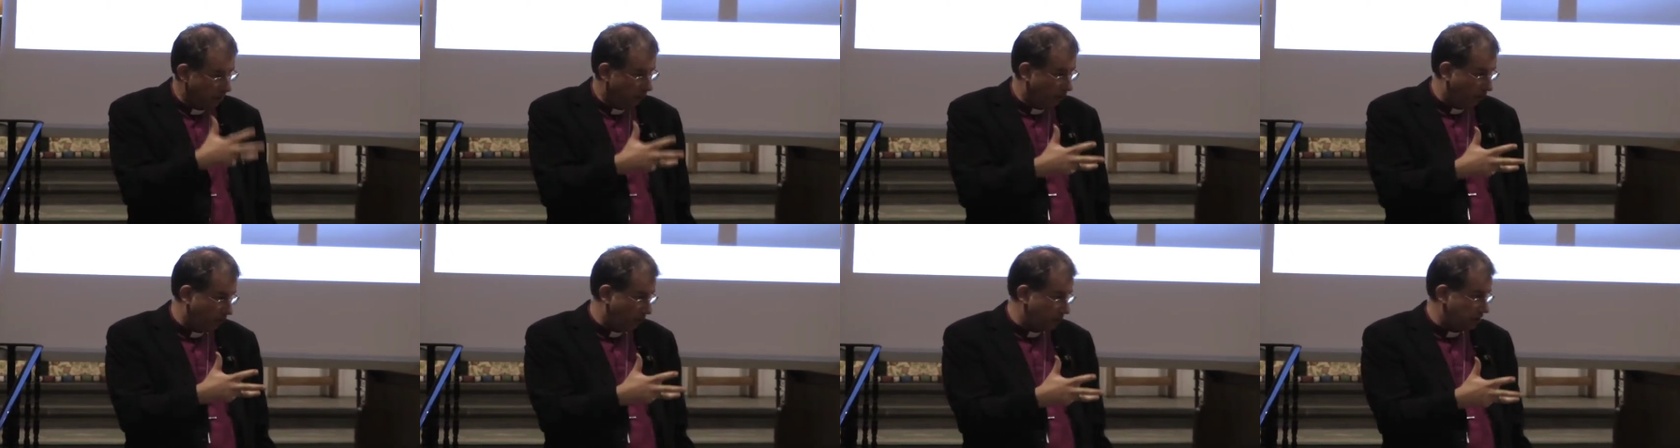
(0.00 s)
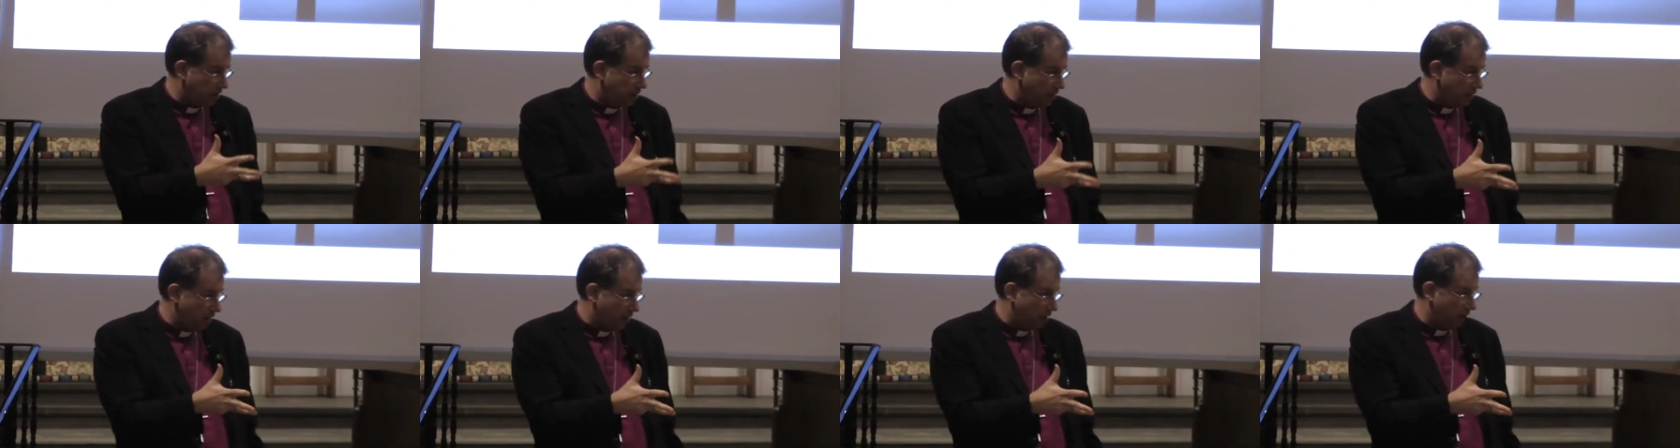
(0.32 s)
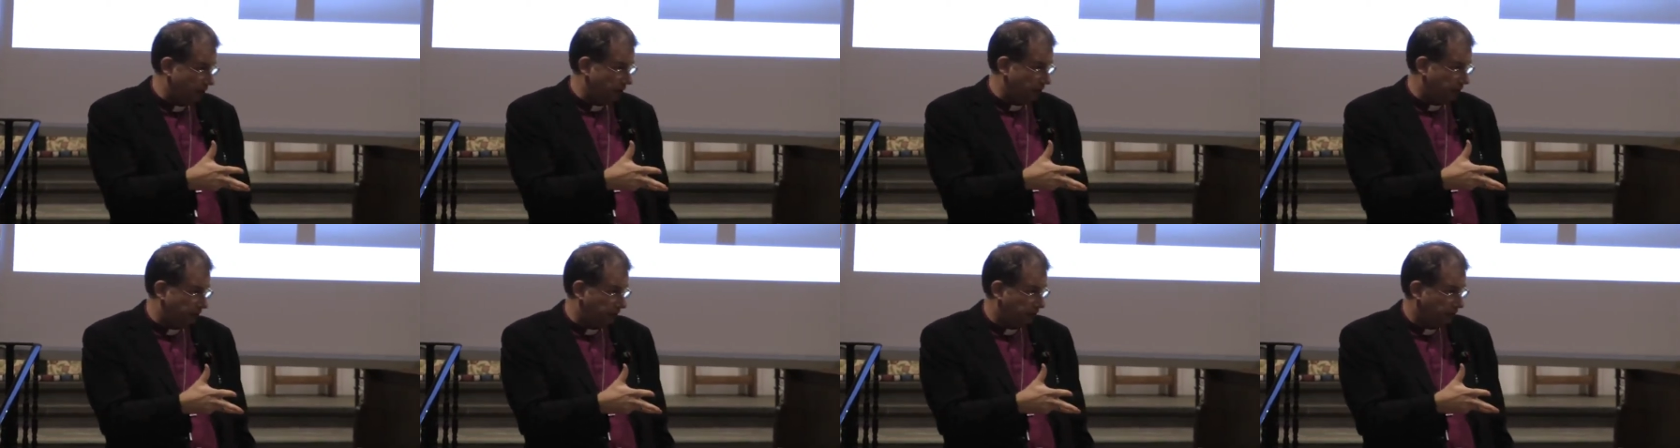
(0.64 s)
new
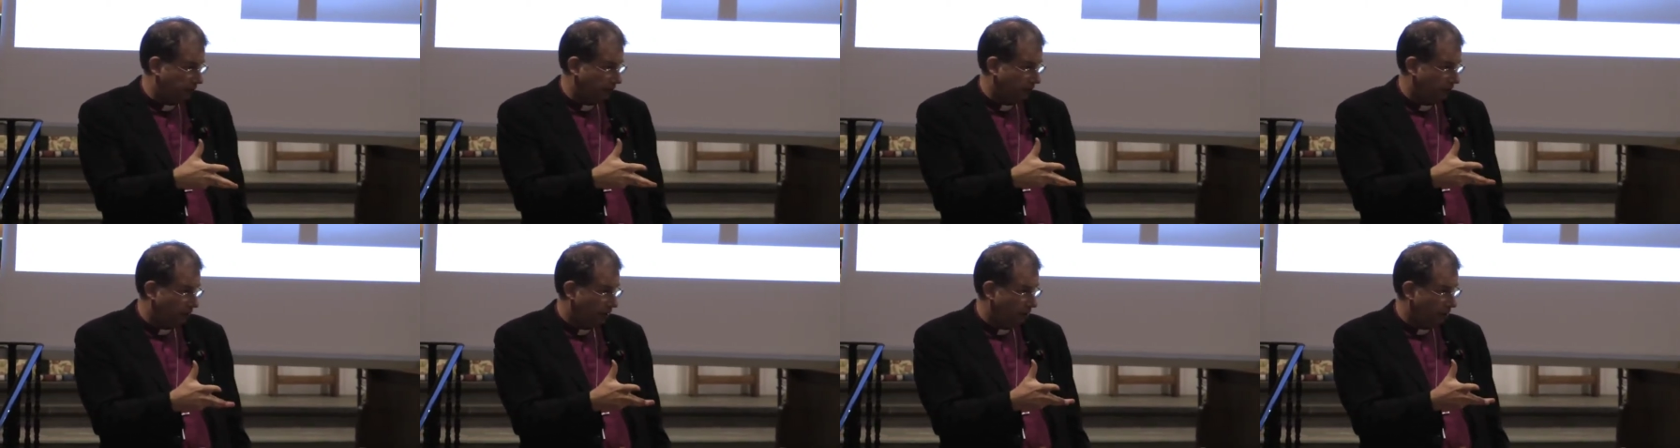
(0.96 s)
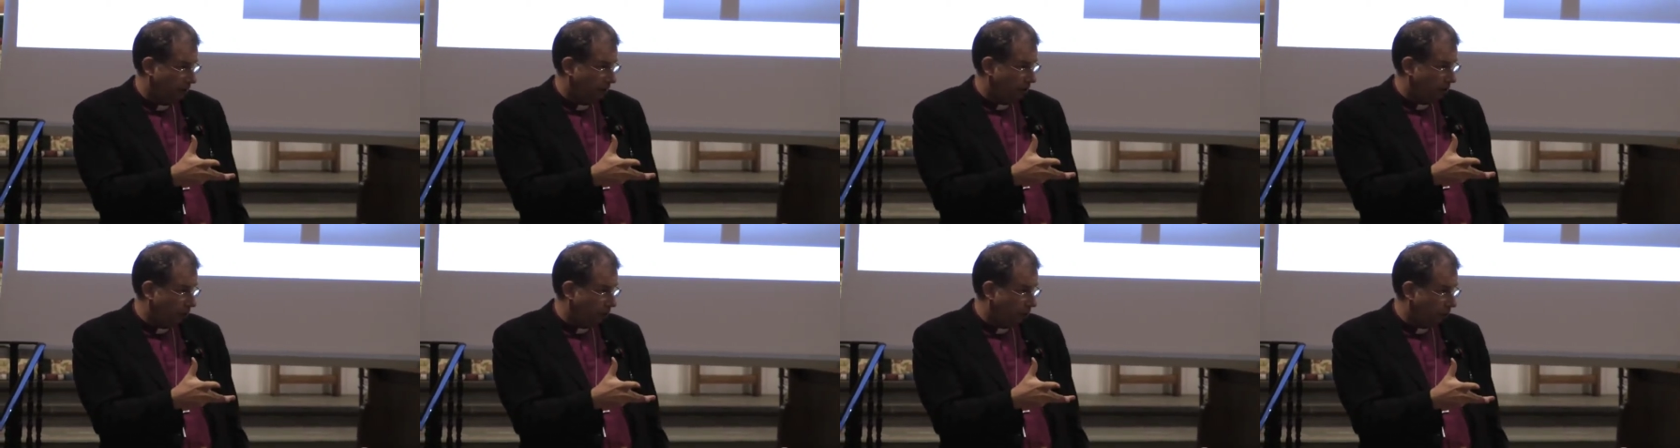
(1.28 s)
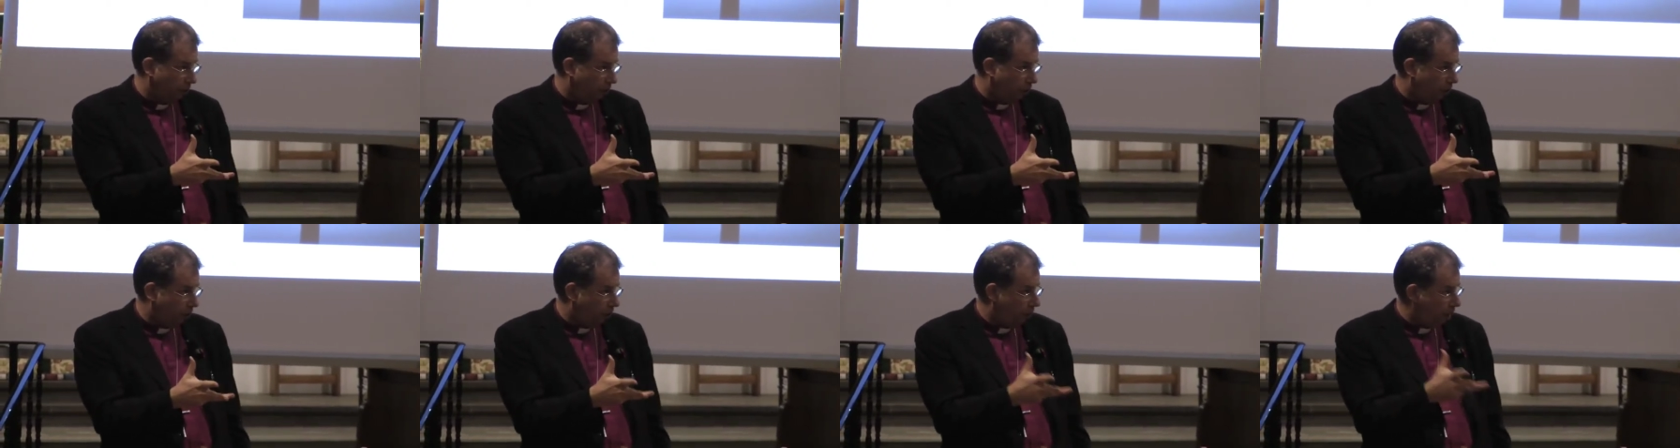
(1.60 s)
volunteers
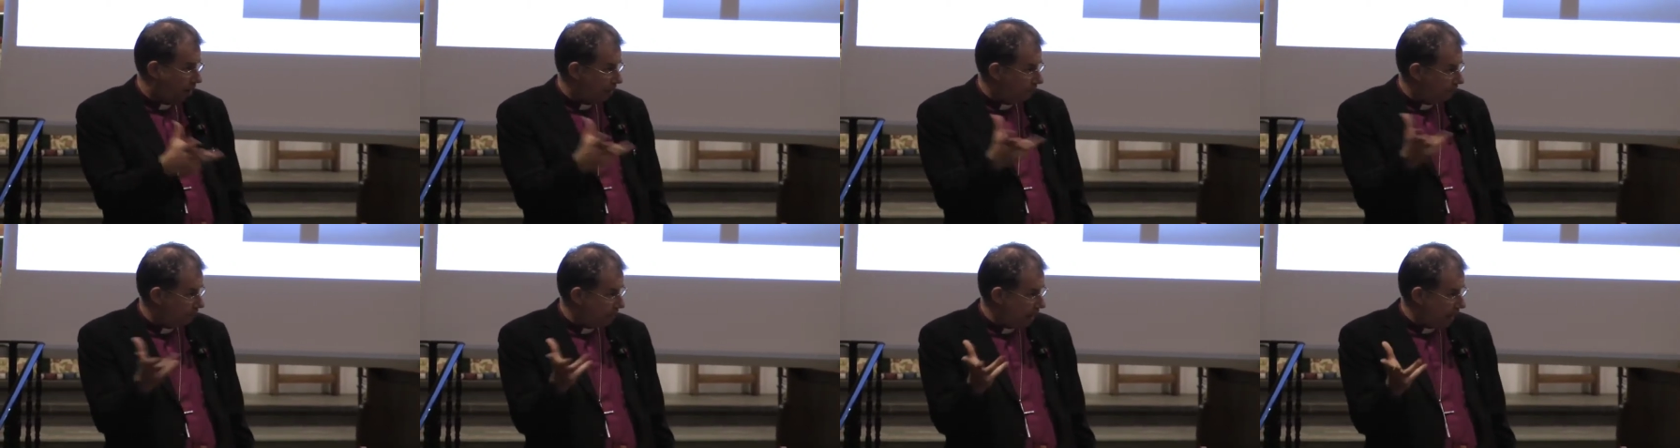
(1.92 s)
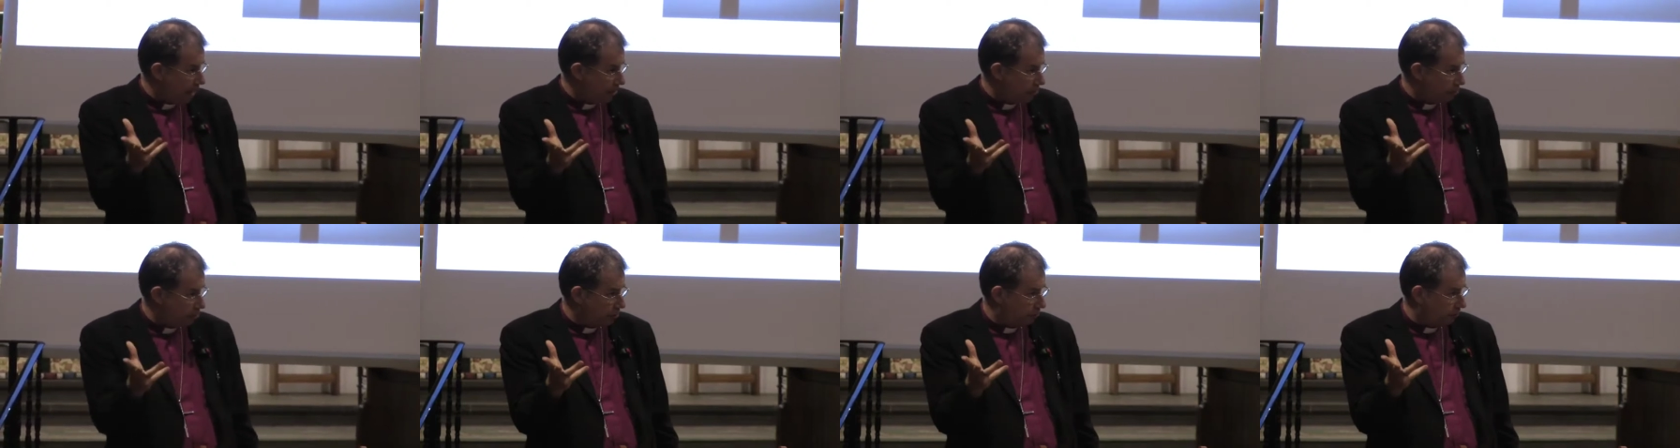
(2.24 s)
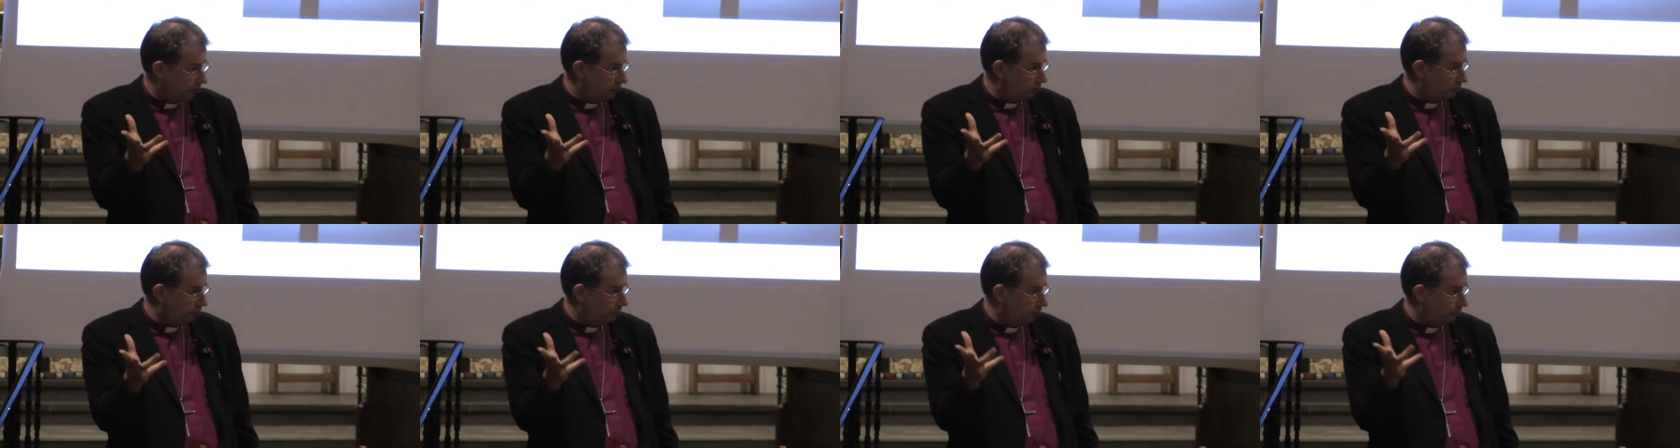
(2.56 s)
or a batch
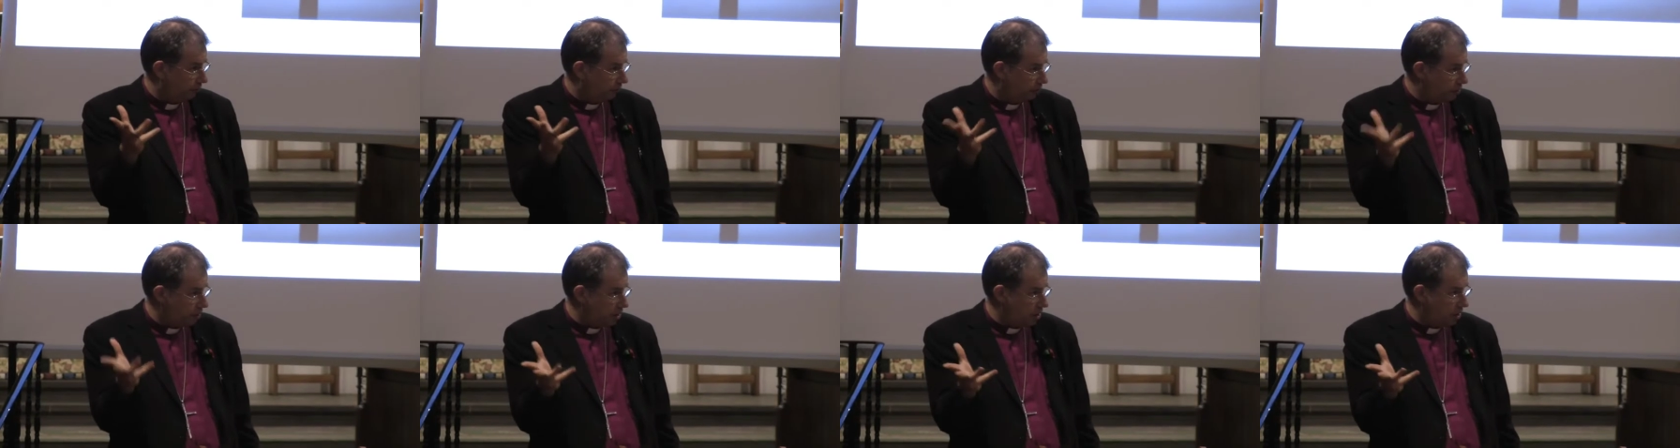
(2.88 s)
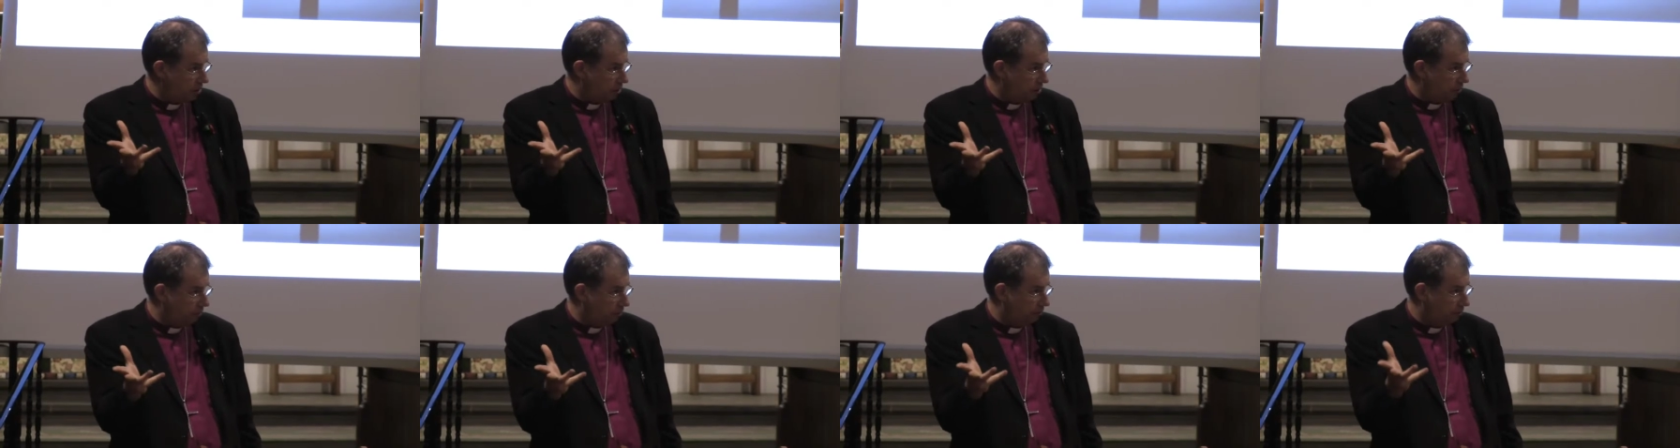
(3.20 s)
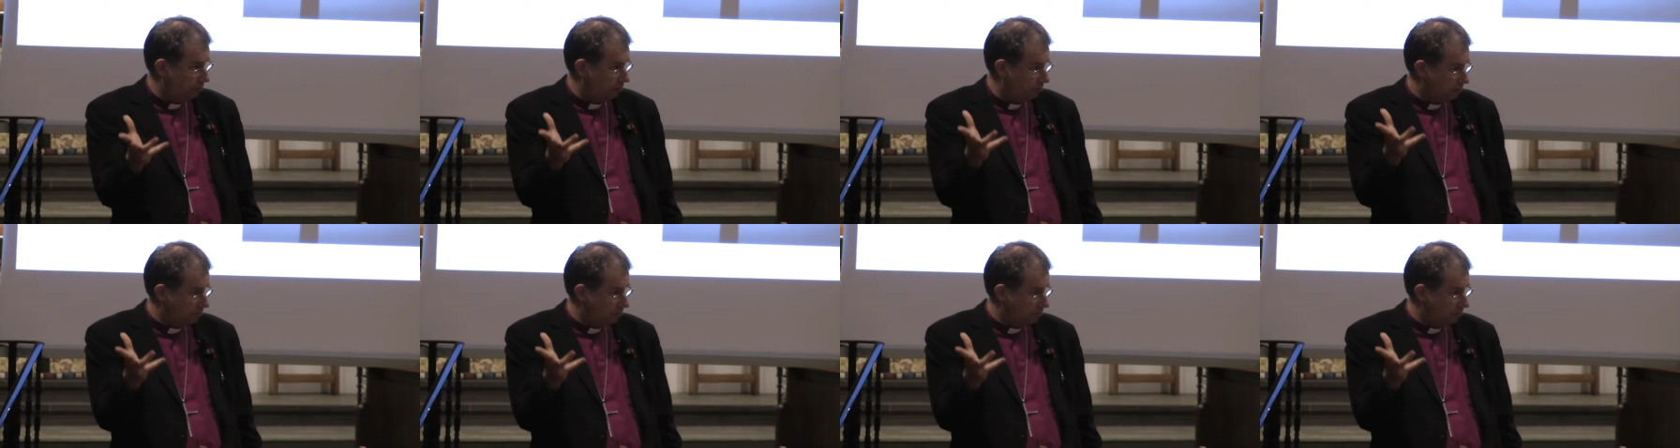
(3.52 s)
of new